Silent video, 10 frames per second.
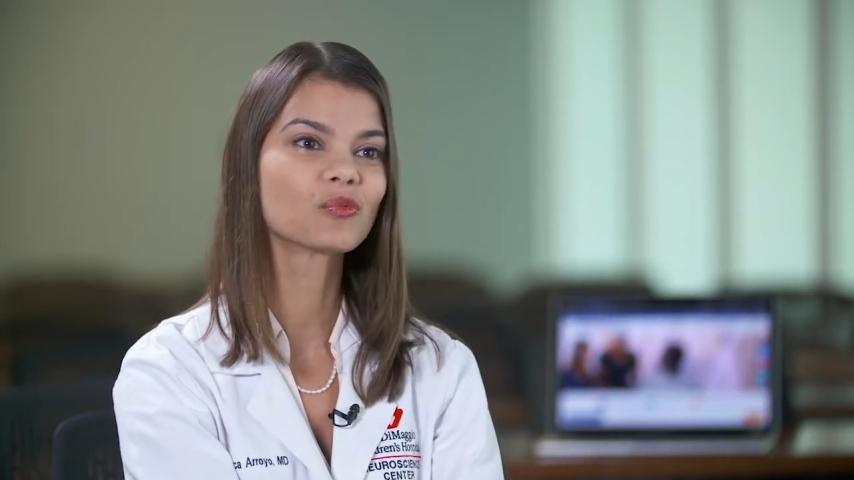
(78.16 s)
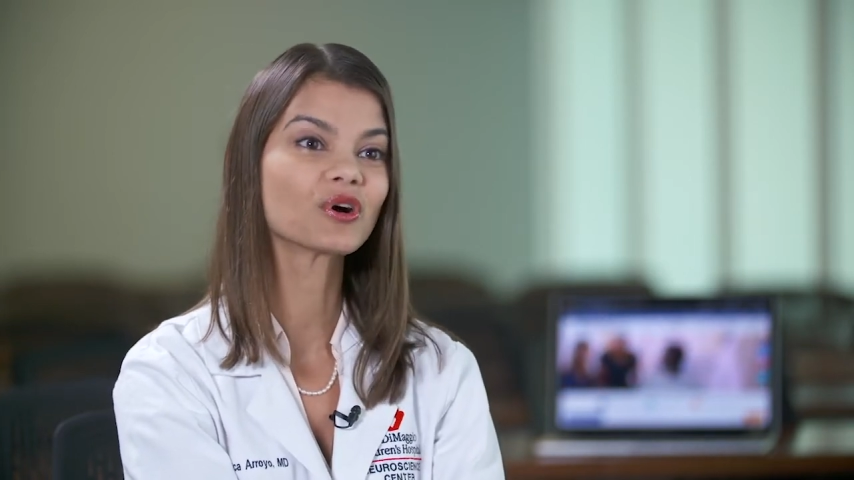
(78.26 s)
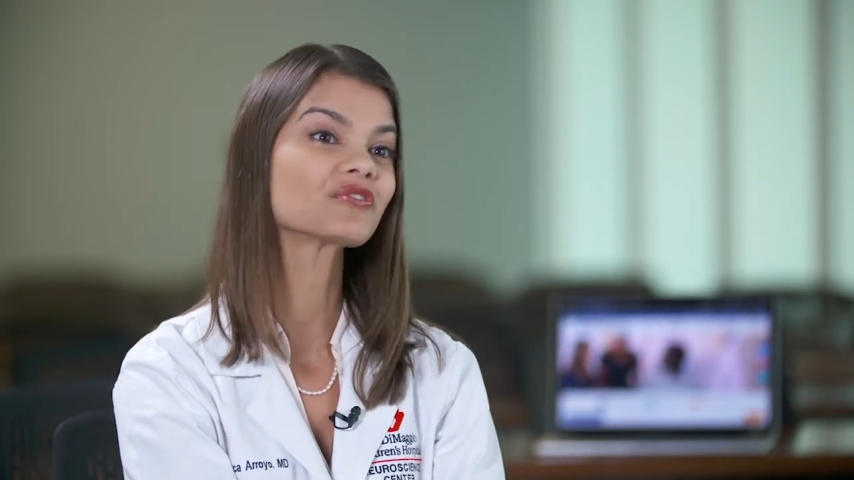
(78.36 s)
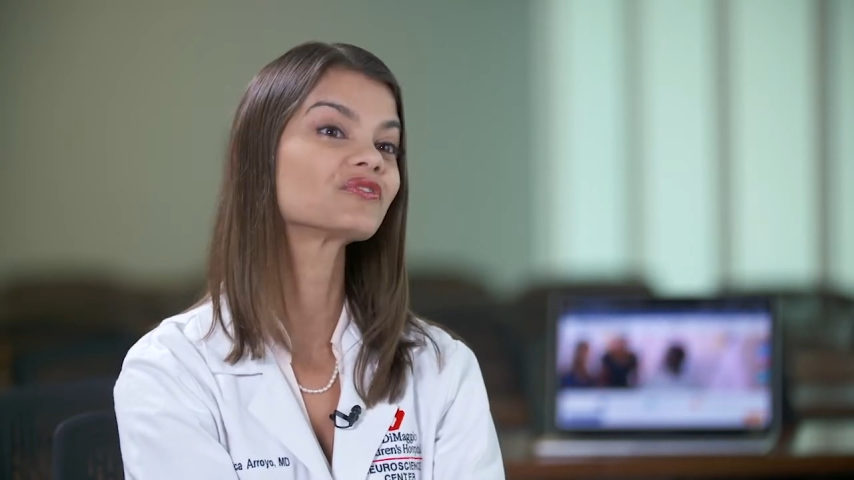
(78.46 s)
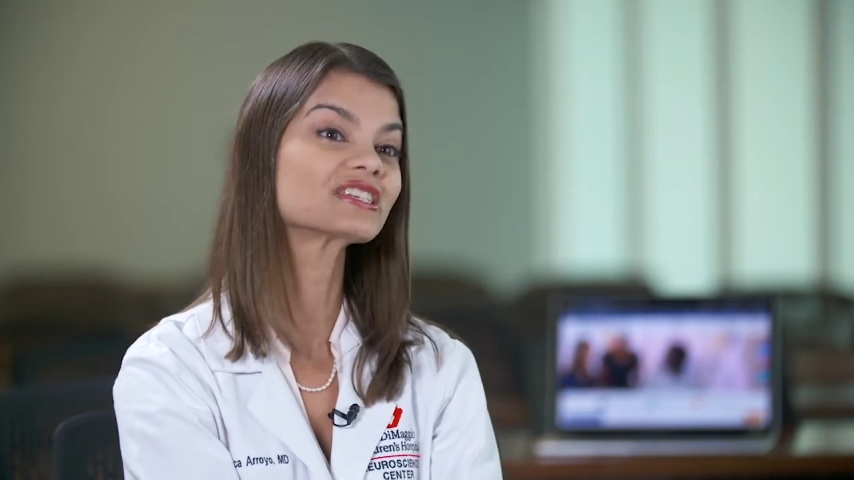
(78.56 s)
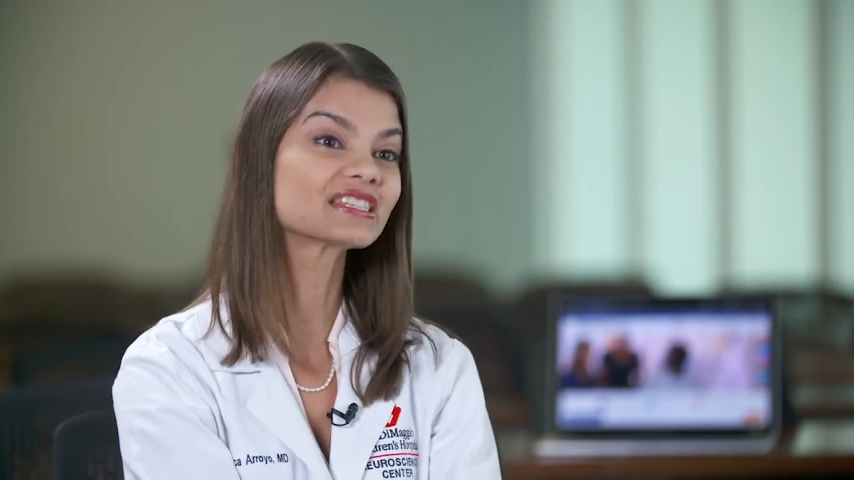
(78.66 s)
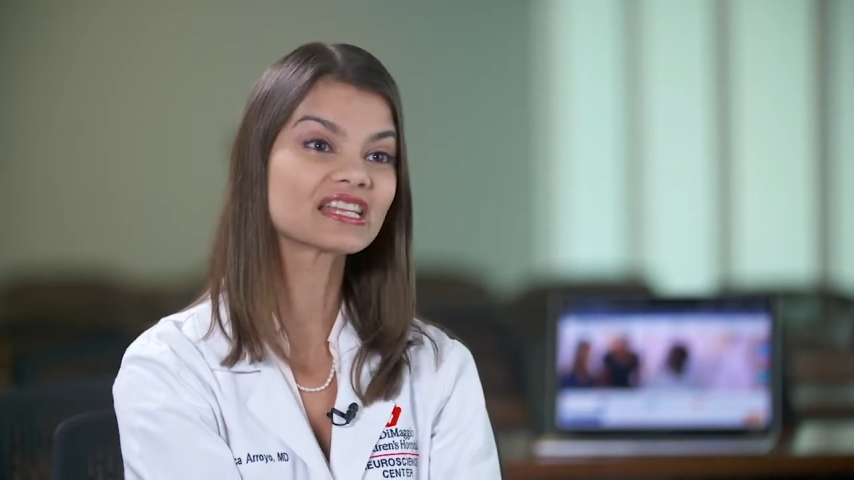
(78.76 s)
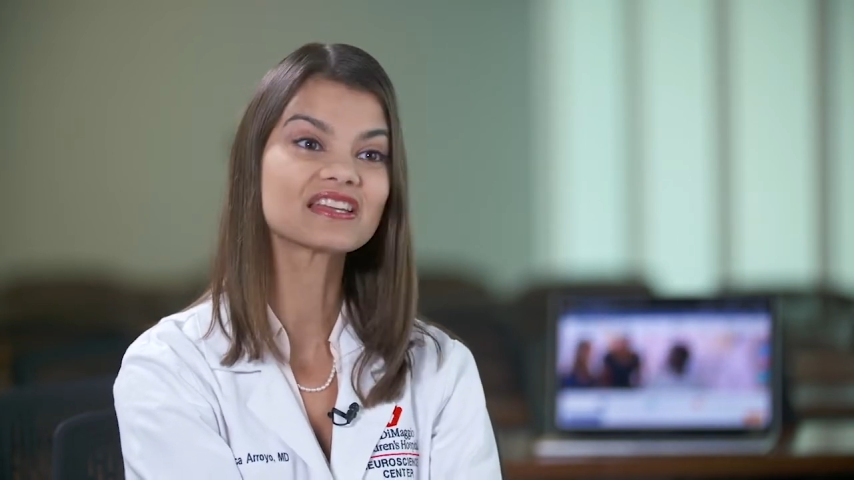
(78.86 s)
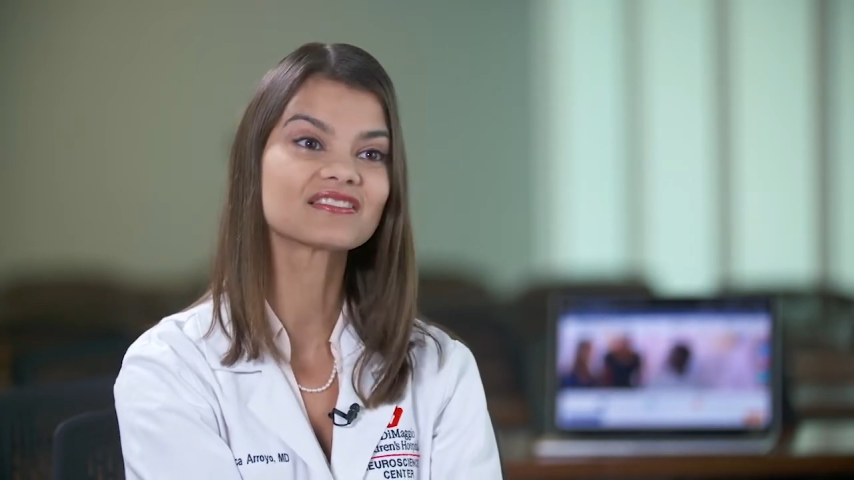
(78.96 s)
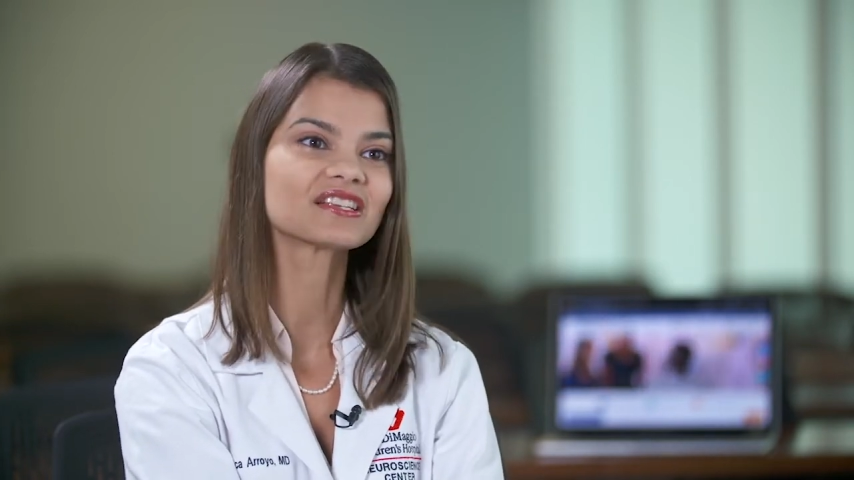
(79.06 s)
want to fix
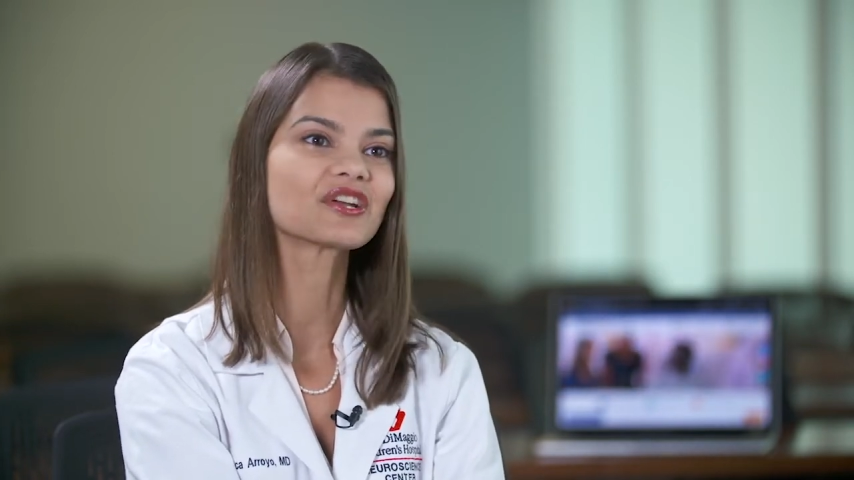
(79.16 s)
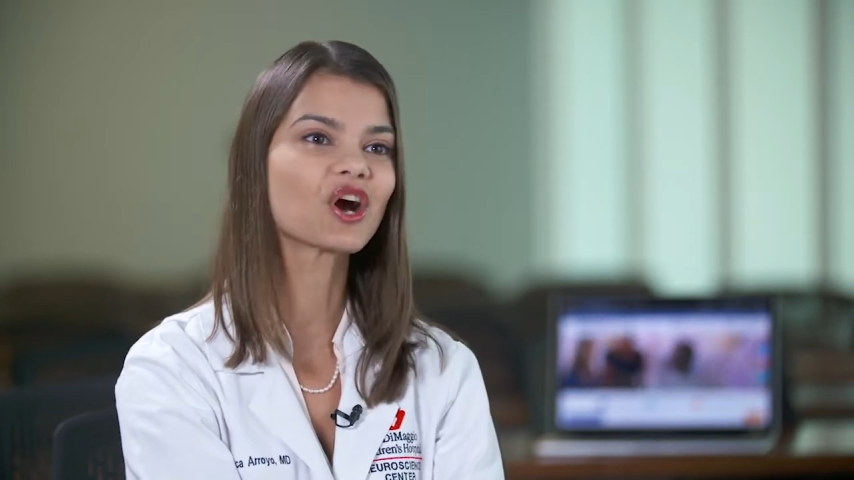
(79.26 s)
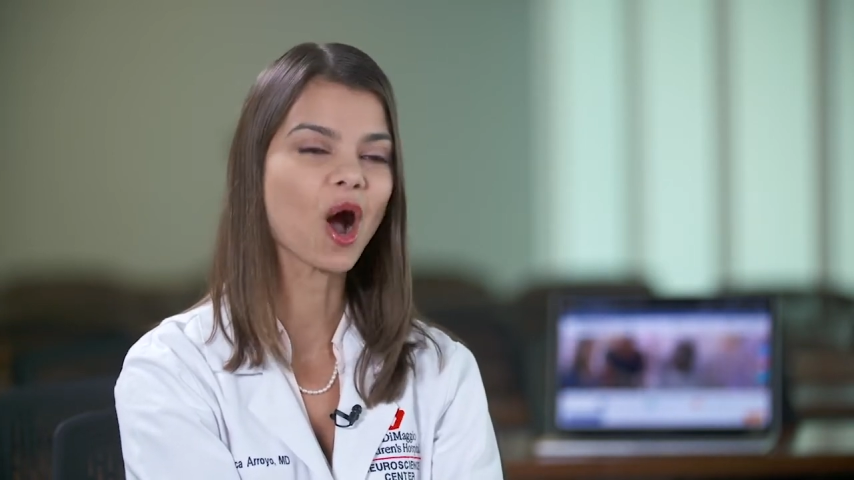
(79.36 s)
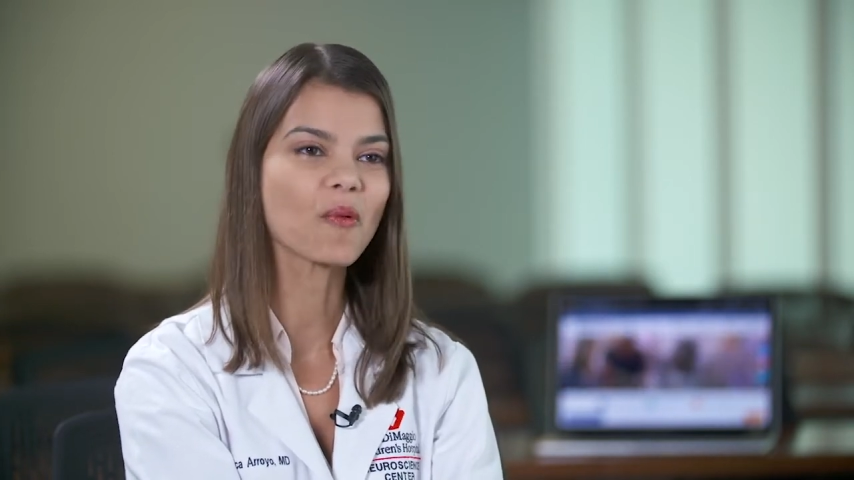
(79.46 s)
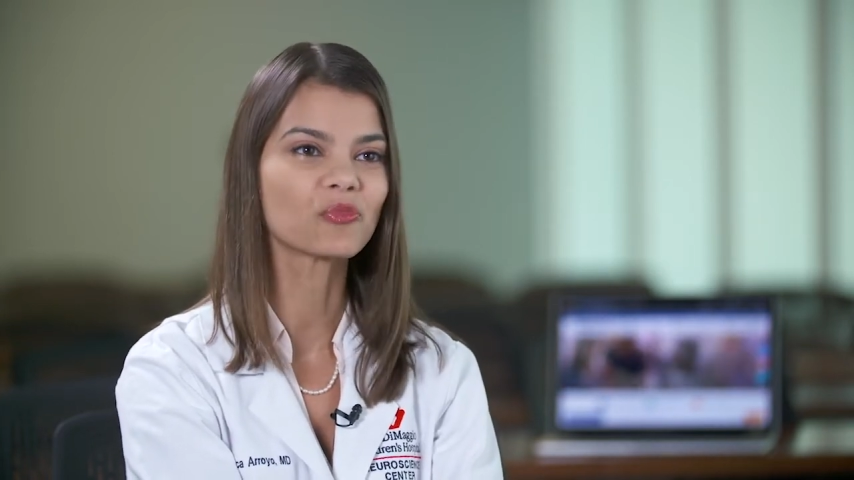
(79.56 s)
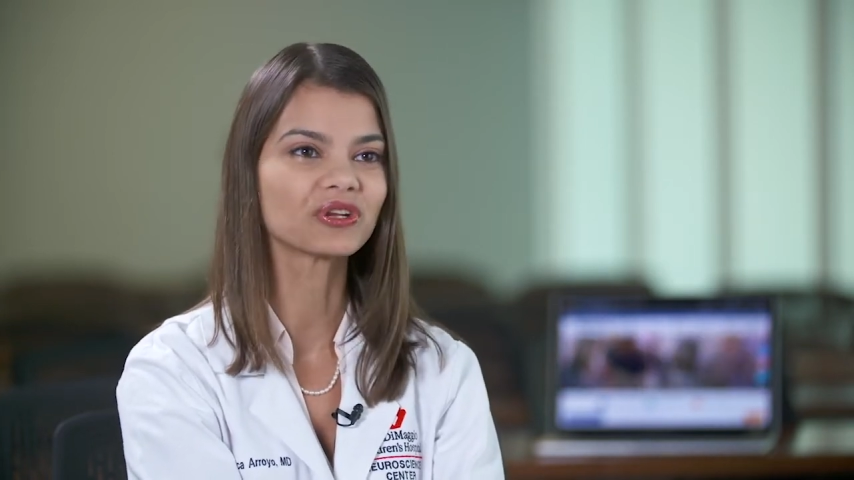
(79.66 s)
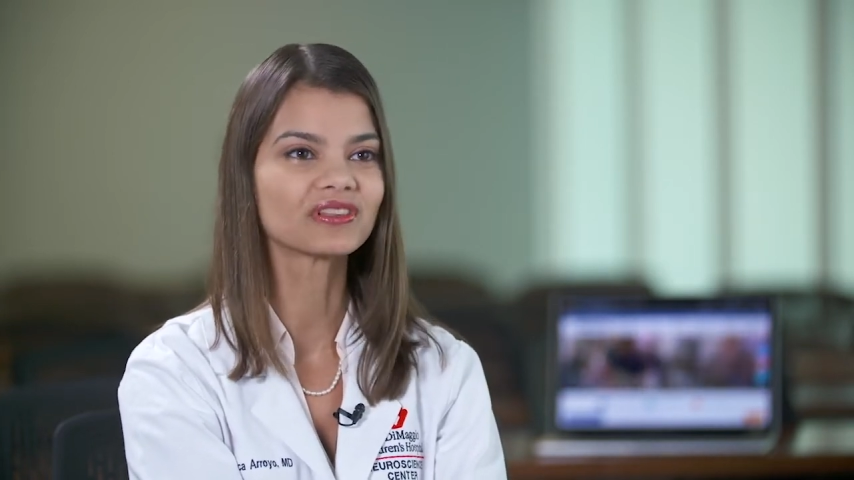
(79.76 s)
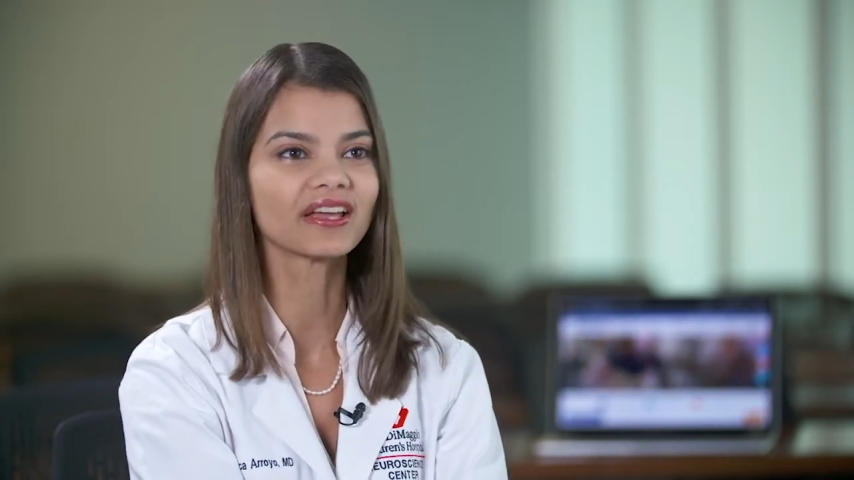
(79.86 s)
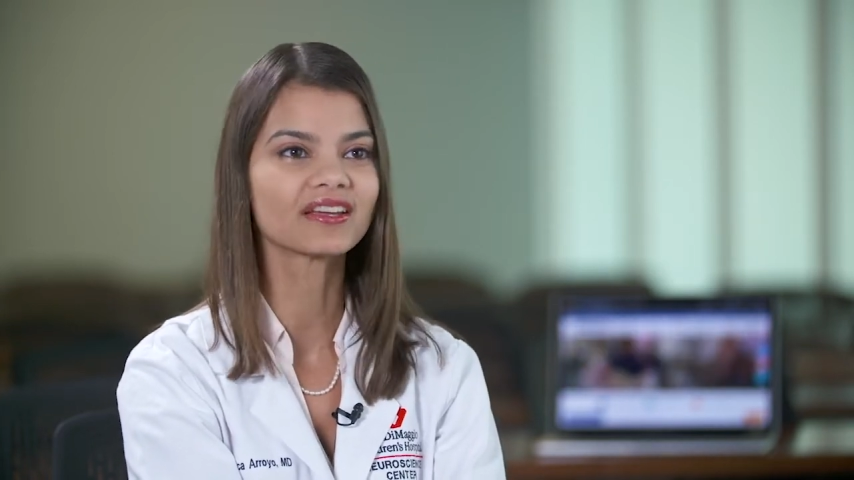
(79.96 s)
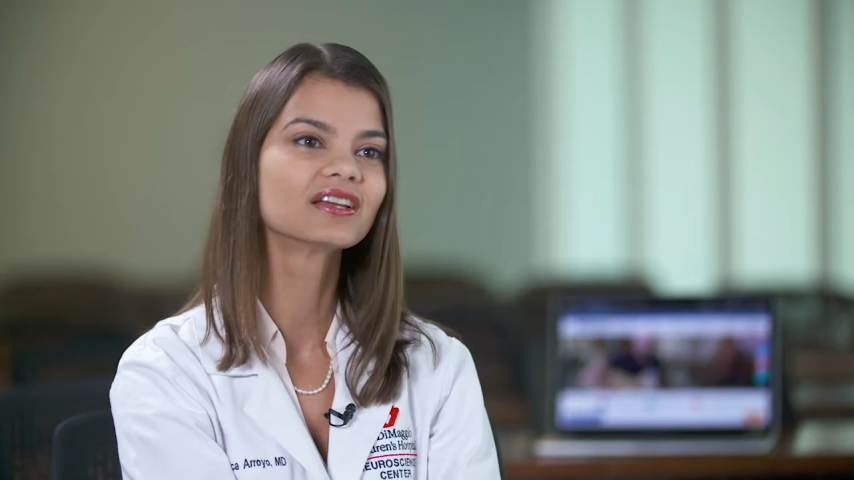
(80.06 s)
things and come
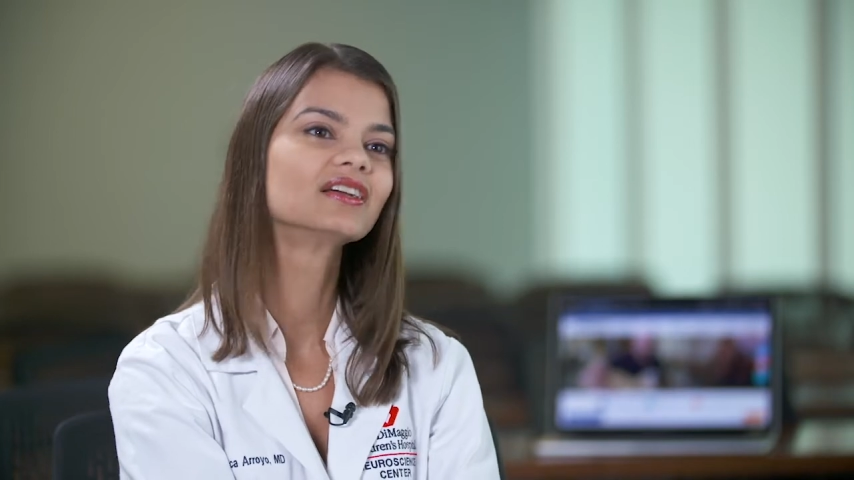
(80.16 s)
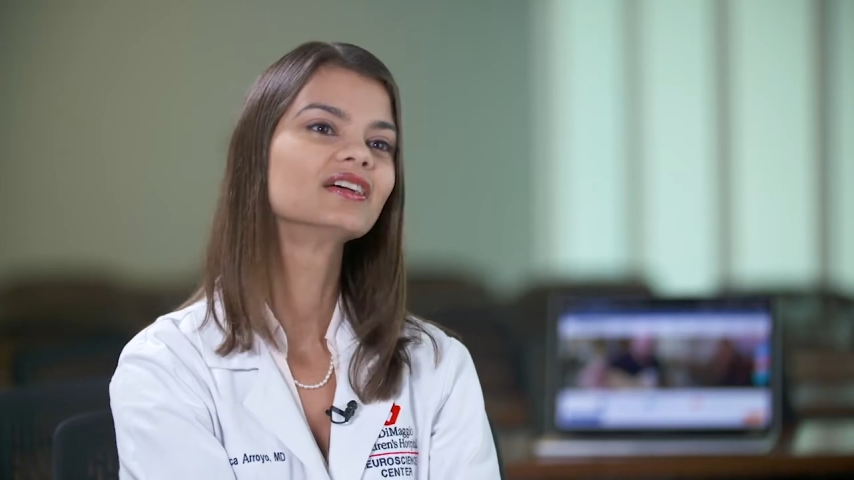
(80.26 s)
with like